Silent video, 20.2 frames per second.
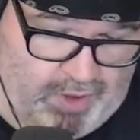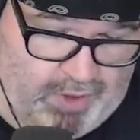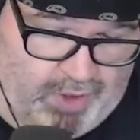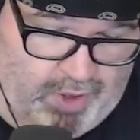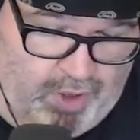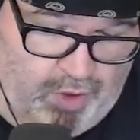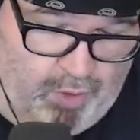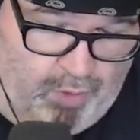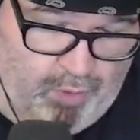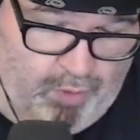
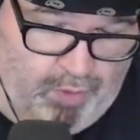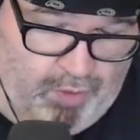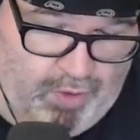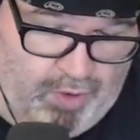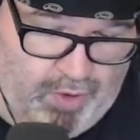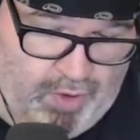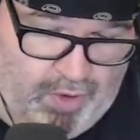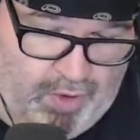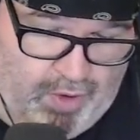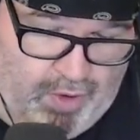you
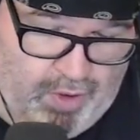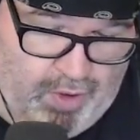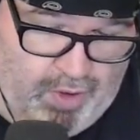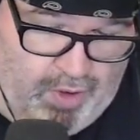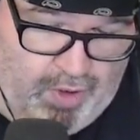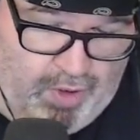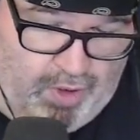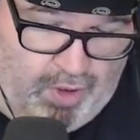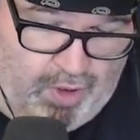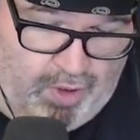
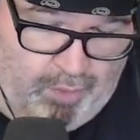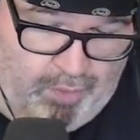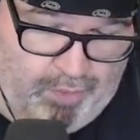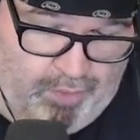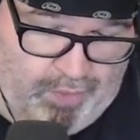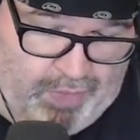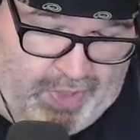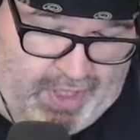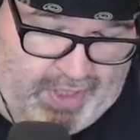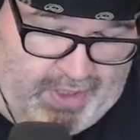a
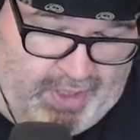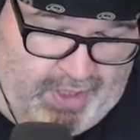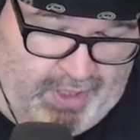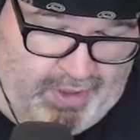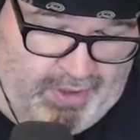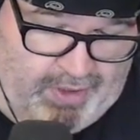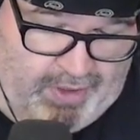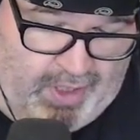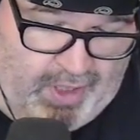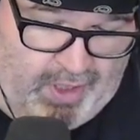bending
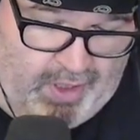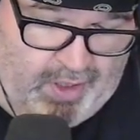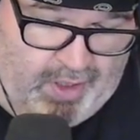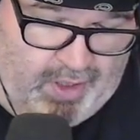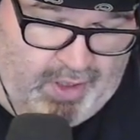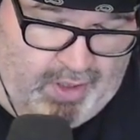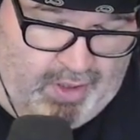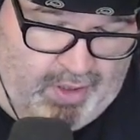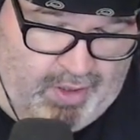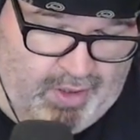
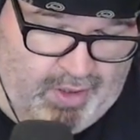sticker?